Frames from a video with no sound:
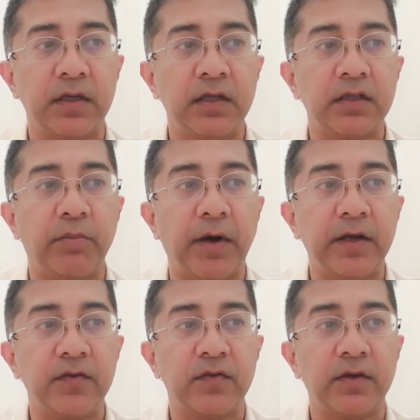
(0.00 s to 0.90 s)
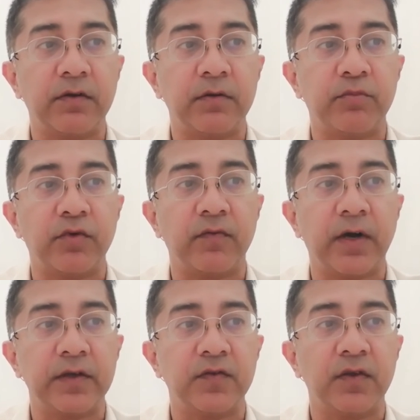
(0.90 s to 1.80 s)
The Bayes theorem
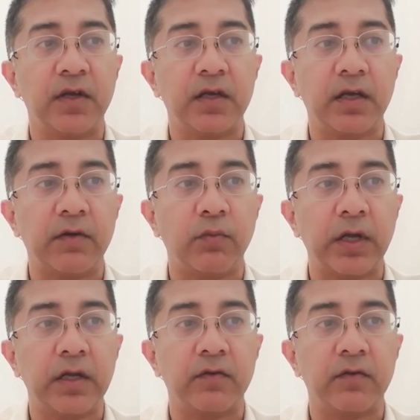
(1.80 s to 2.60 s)
provides a way